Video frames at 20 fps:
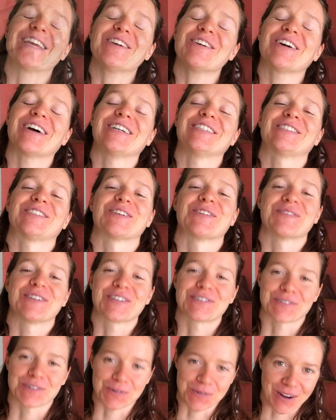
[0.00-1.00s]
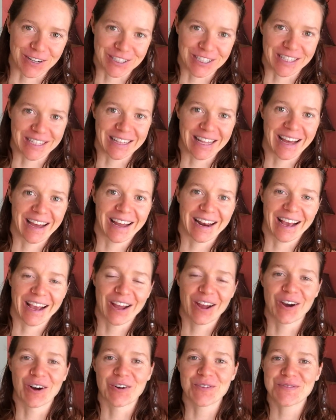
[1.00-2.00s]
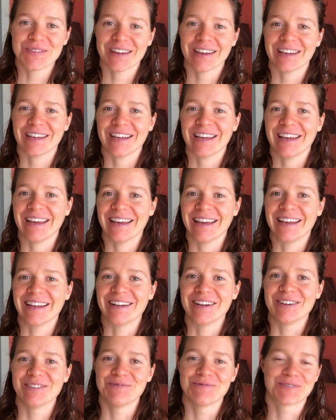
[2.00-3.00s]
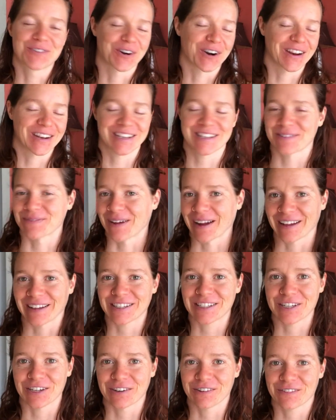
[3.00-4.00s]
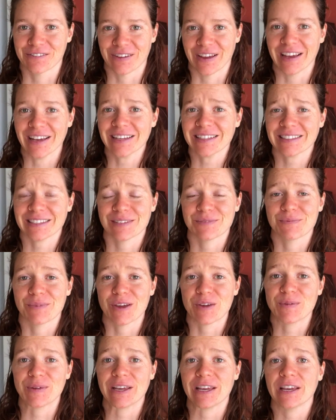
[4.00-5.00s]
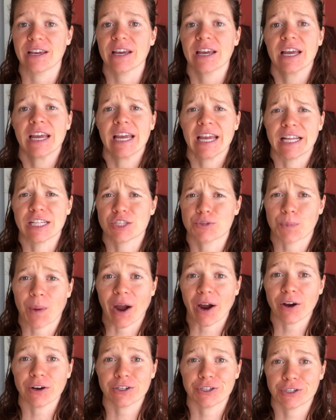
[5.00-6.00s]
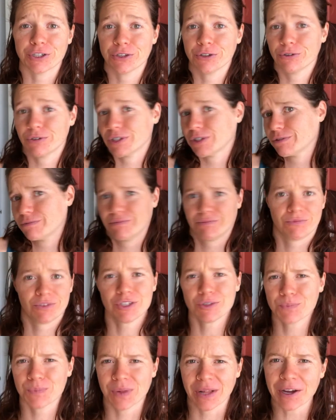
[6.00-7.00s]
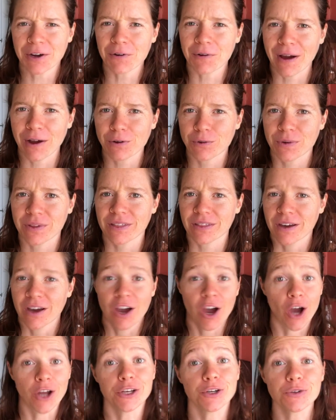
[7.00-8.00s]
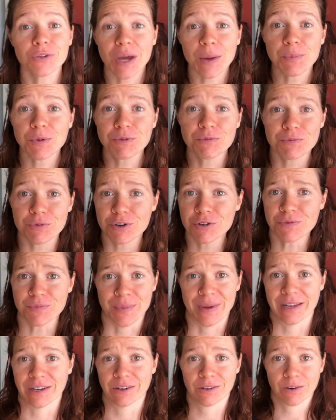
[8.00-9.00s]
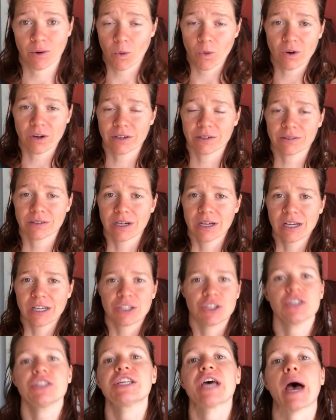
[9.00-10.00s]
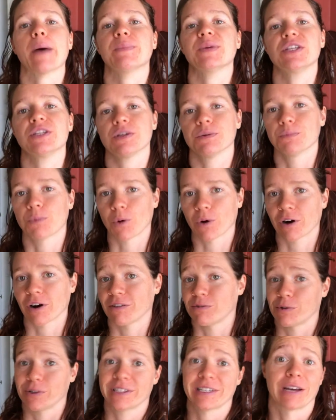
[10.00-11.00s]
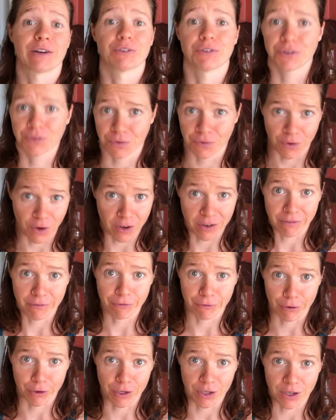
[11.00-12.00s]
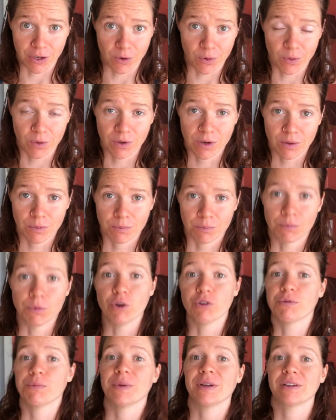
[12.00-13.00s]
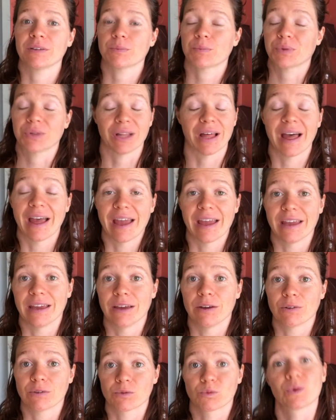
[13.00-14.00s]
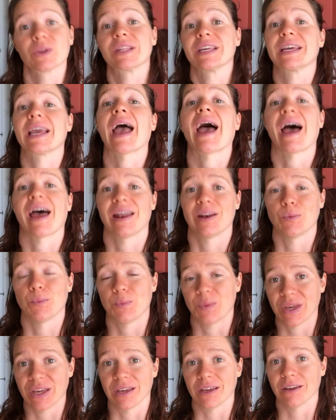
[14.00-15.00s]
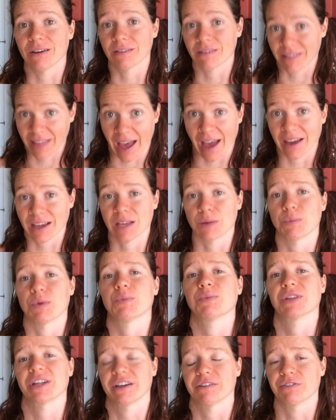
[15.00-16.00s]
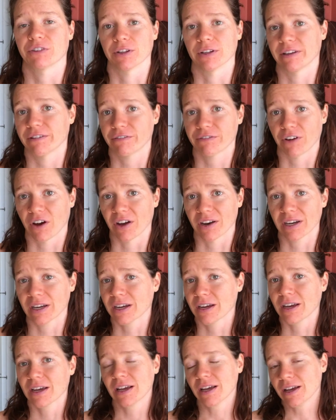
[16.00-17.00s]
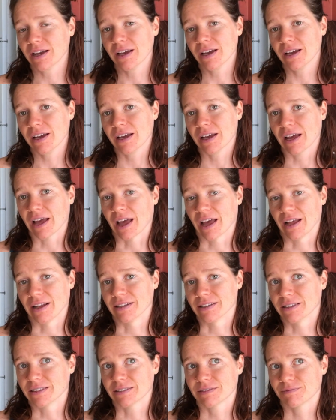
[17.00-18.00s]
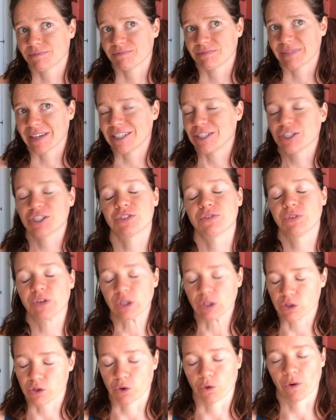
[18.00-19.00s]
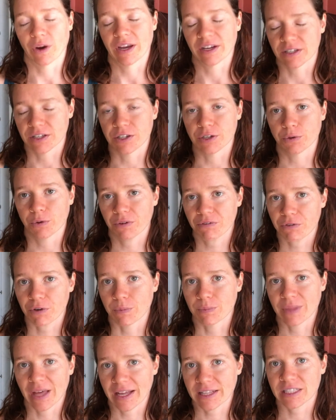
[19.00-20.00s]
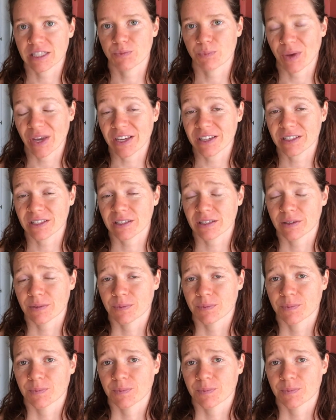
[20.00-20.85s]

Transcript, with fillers: Thank you guys so much for watching that. I hope that it brought a smile to your face and maybe inspired you to just play around with a new type of movement or just tap into more of what sounds fun for you. Movement, play really can be, that can be playful and fun. And it just feels great to do it from that space.